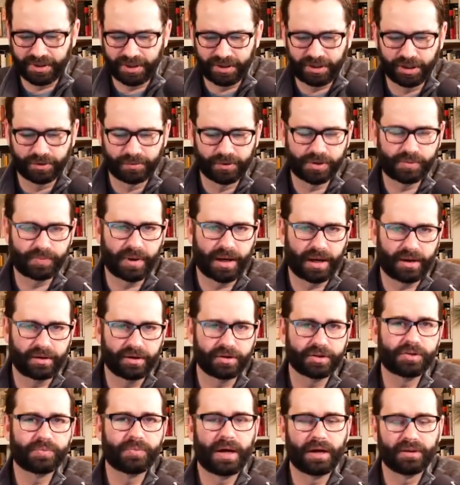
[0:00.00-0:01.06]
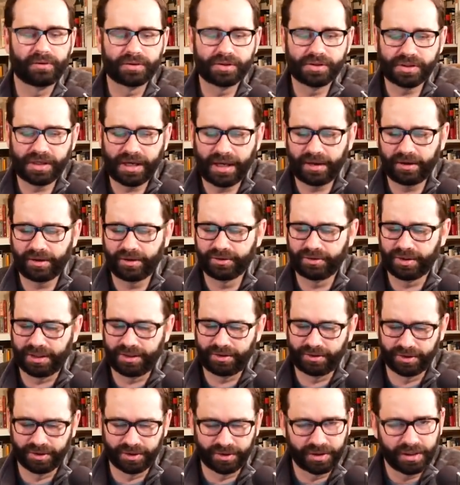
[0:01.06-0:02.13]
They could respond on a smaller scale, they
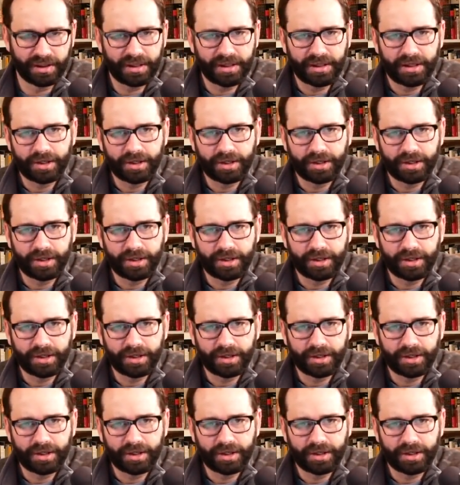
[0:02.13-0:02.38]
could